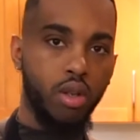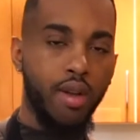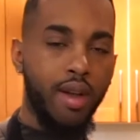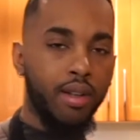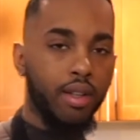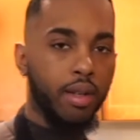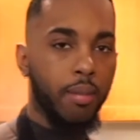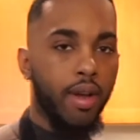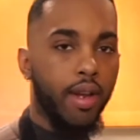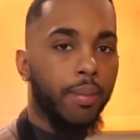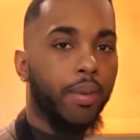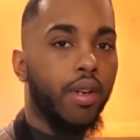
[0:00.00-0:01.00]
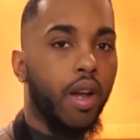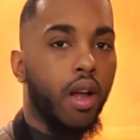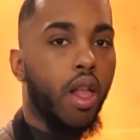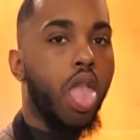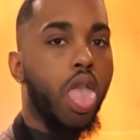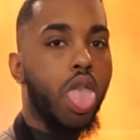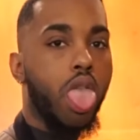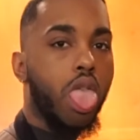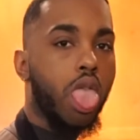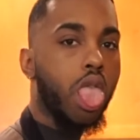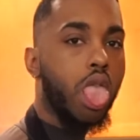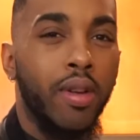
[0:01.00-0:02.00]
How I look in my apron, y'all.
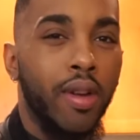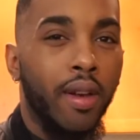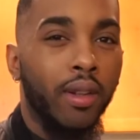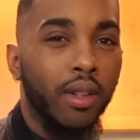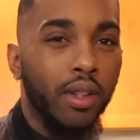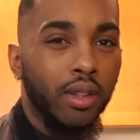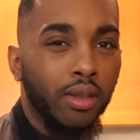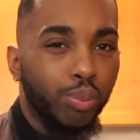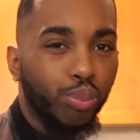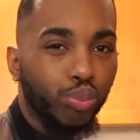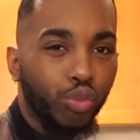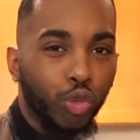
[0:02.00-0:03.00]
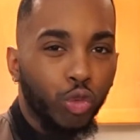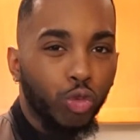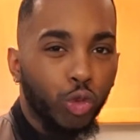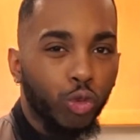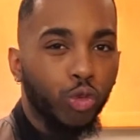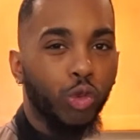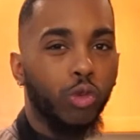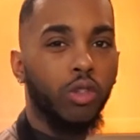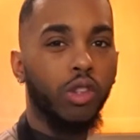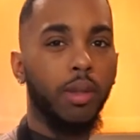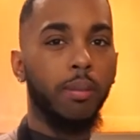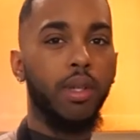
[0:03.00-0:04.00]
We got a little,
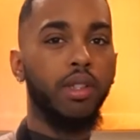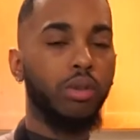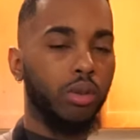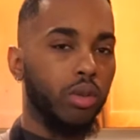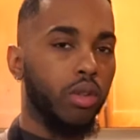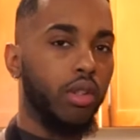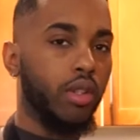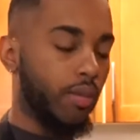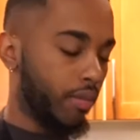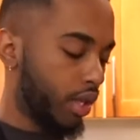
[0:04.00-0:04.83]
little muscles going.